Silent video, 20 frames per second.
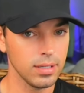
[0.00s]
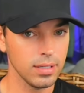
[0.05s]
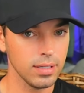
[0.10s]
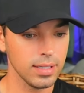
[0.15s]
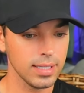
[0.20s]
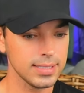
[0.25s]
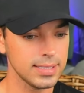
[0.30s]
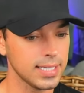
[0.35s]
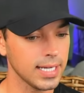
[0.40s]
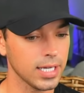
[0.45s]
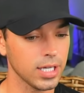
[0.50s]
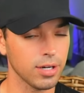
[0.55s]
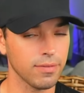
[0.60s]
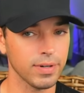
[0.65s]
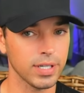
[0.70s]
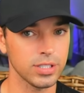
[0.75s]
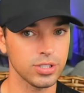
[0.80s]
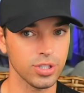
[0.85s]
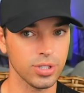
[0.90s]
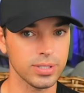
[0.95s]
Let's take it over
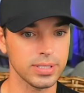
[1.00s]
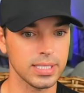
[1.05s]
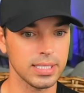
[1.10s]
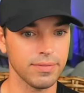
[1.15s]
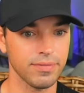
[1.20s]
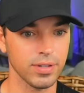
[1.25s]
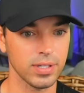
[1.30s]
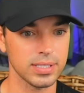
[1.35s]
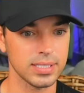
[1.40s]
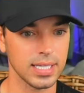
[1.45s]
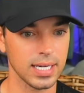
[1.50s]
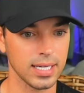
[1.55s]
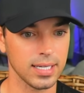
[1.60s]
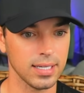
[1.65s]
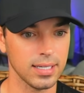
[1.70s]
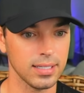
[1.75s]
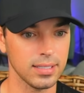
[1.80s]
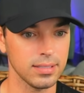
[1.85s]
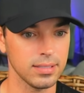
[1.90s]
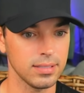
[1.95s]
to Jersey for a
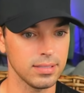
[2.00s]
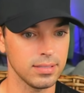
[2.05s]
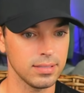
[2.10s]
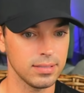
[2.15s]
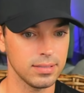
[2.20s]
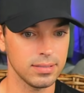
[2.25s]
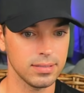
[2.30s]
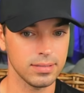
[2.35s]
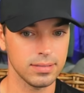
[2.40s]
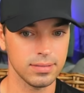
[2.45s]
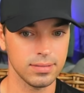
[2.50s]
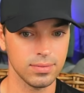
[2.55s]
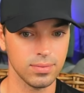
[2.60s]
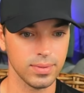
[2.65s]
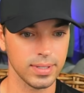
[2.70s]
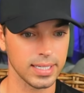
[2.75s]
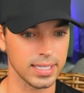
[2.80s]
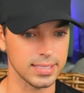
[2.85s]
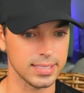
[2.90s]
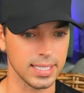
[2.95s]
second.
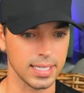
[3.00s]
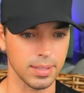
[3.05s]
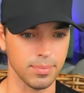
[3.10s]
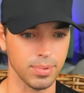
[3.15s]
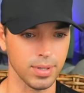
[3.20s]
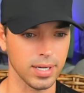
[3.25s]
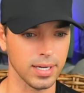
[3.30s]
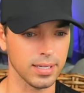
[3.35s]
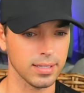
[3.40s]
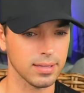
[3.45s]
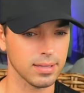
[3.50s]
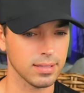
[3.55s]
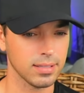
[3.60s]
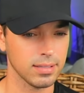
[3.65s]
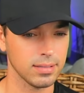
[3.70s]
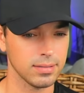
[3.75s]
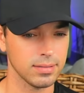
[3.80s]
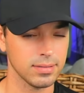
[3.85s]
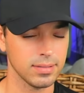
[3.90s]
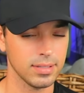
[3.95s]
We're going to take a breath.
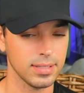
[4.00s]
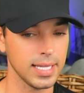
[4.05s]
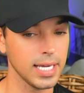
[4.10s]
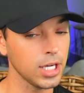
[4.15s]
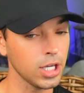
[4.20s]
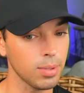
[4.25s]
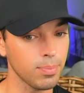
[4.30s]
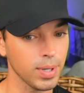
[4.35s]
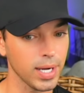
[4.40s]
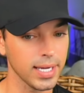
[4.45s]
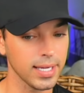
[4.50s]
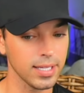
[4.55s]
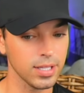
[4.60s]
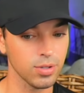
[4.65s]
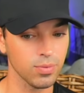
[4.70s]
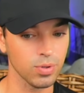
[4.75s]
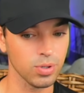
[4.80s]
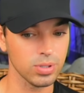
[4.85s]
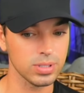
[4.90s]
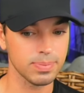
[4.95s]
Thank you to Breaking
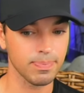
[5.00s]
the Rules